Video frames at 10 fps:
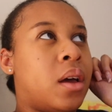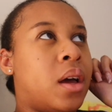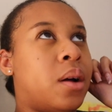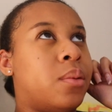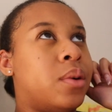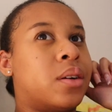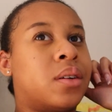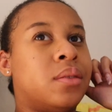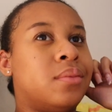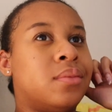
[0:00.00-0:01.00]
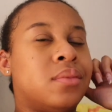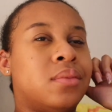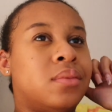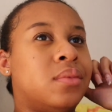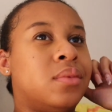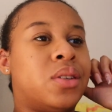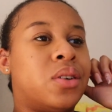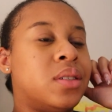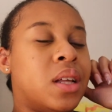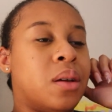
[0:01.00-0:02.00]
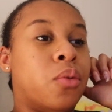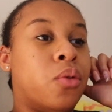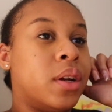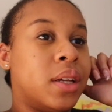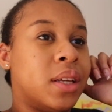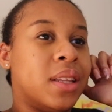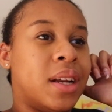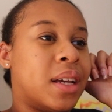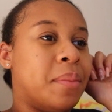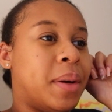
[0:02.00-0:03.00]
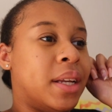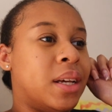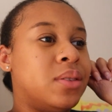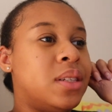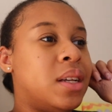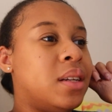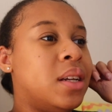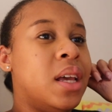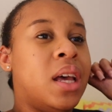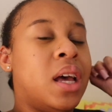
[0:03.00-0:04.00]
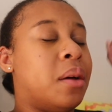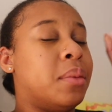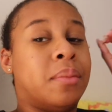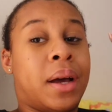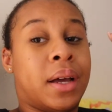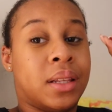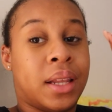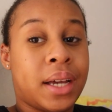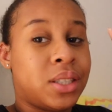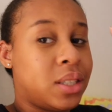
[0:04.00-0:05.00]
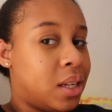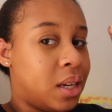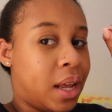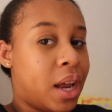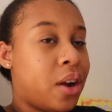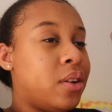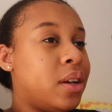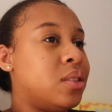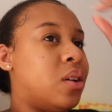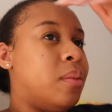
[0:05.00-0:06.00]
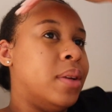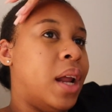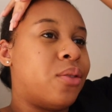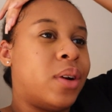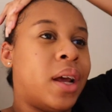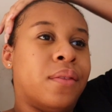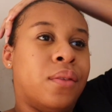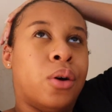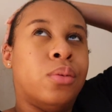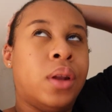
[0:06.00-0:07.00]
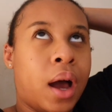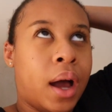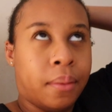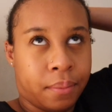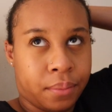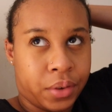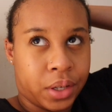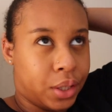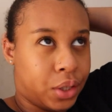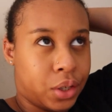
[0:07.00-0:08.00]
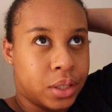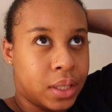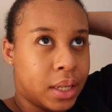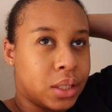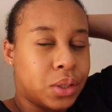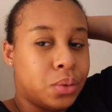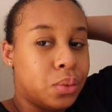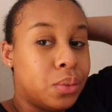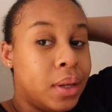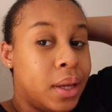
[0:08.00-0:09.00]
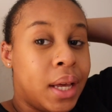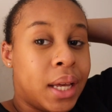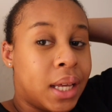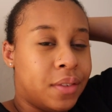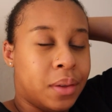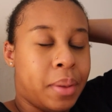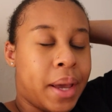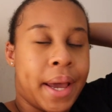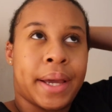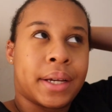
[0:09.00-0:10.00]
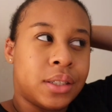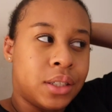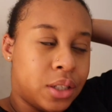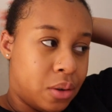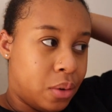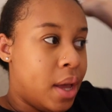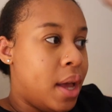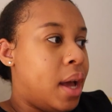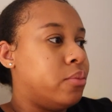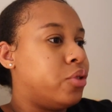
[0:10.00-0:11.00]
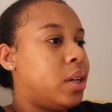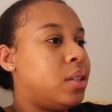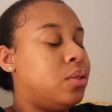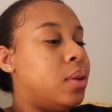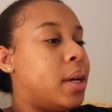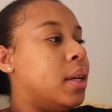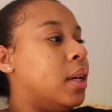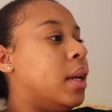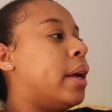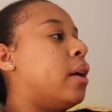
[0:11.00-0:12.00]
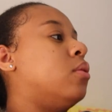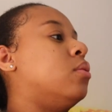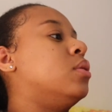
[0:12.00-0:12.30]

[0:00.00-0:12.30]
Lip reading: I work Thursday morning and then I get my nails done. I mean, my lashes done and hair done. So I'm not going to have no time freaking Thursday to even pack. So I'm trying to do that now.